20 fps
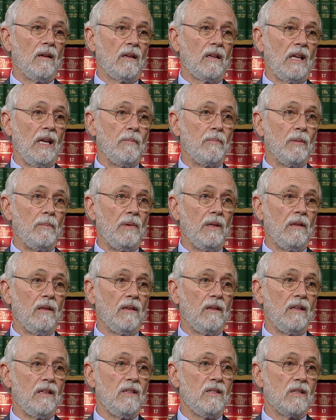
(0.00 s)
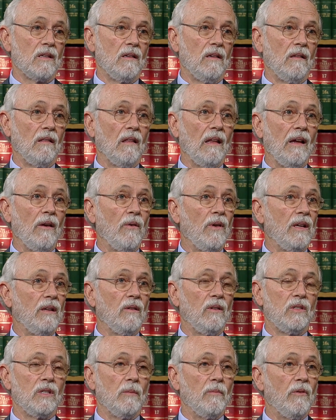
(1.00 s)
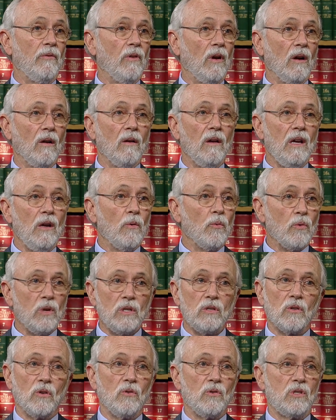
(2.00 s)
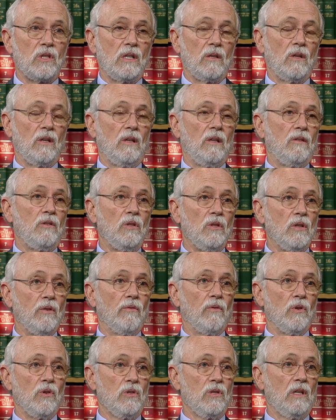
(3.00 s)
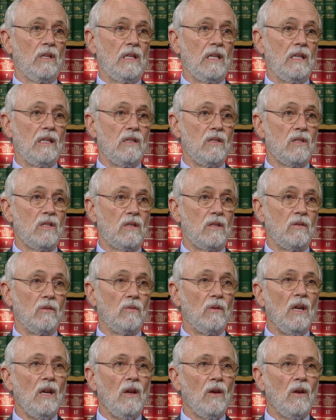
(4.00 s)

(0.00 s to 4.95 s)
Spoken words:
capabilities, allowing some of our research universities to